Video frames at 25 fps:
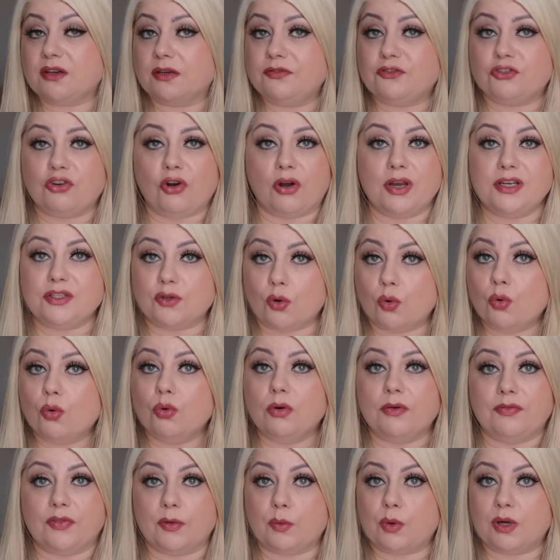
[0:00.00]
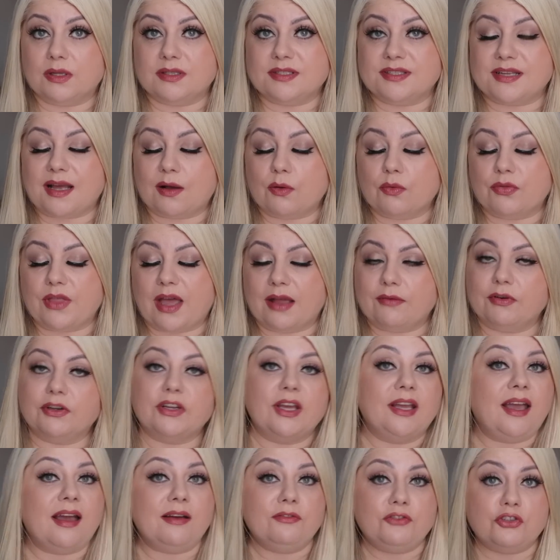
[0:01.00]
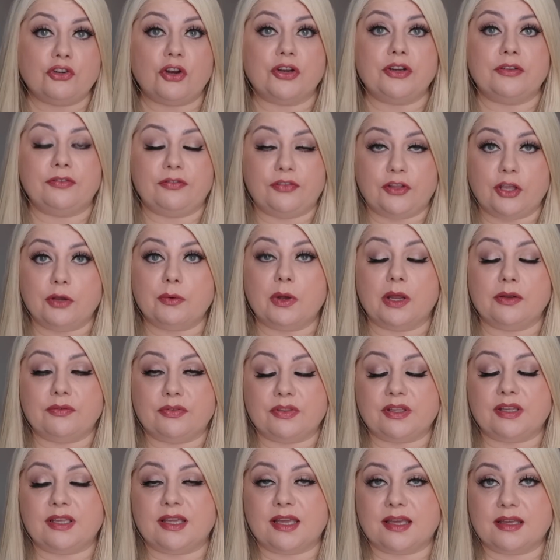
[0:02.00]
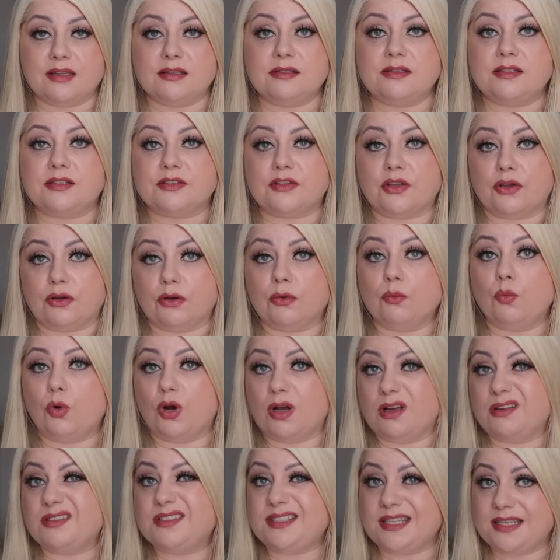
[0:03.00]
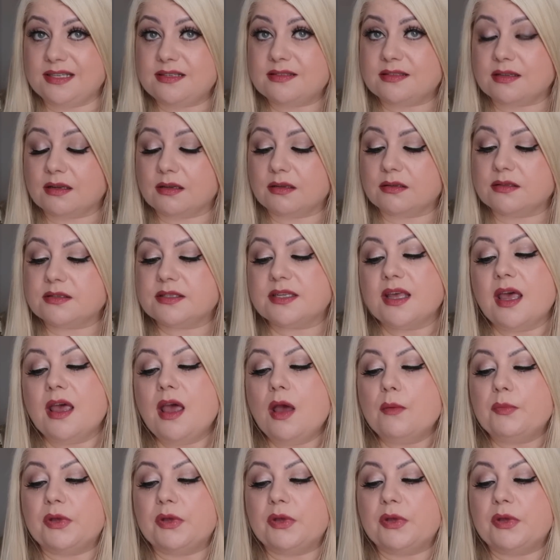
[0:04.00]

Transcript: I've tried all of the ones out there, and I have tried a few over the years that were decent,